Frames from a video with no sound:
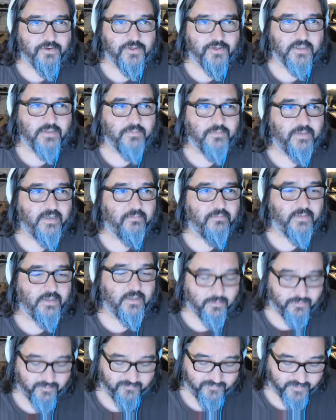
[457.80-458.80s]
can just speed me
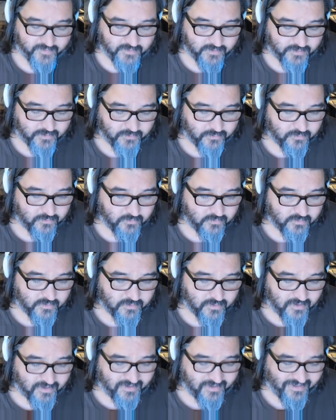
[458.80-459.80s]
up if it's too
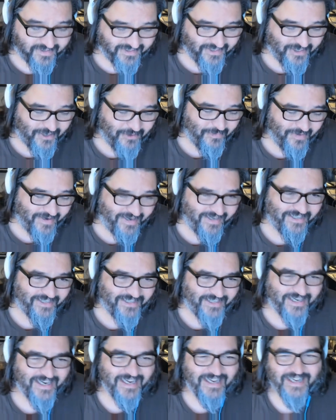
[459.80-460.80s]

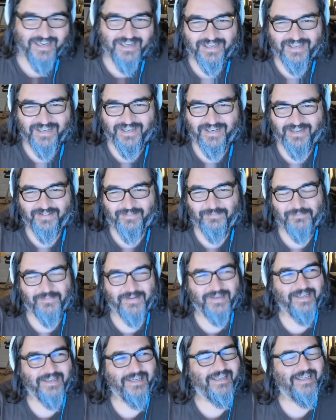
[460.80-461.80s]
much.
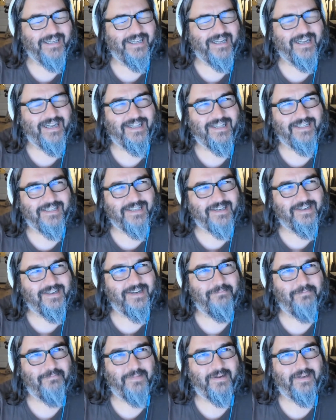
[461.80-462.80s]
At the
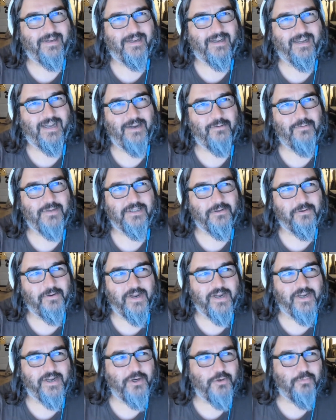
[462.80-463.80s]
time, I was
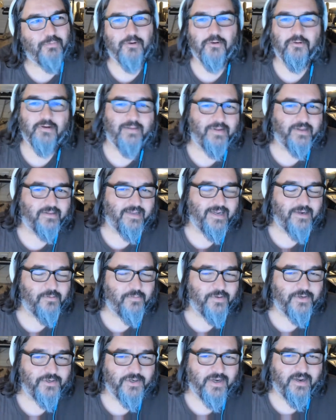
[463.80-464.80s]
learning a new programming
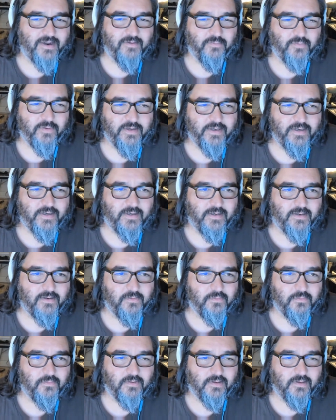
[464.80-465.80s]
language every
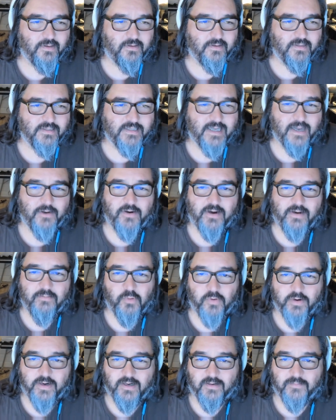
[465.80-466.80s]
Saturday
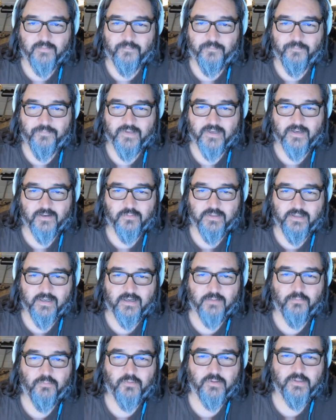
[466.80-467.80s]
morning. I would
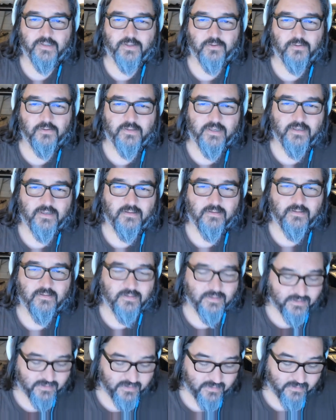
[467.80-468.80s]
get up really early
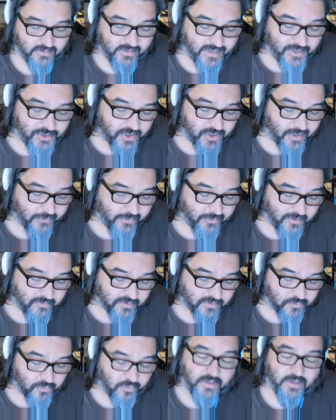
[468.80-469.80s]
because in the day job, I
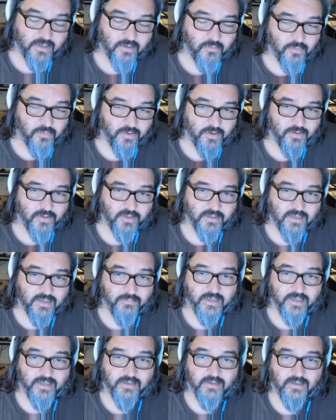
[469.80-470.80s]
was working with a
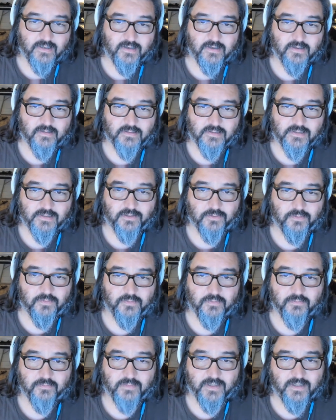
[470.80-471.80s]
team in India.
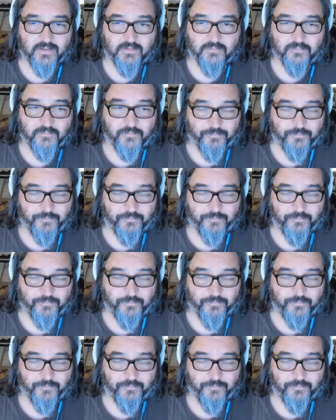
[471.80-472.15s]
So my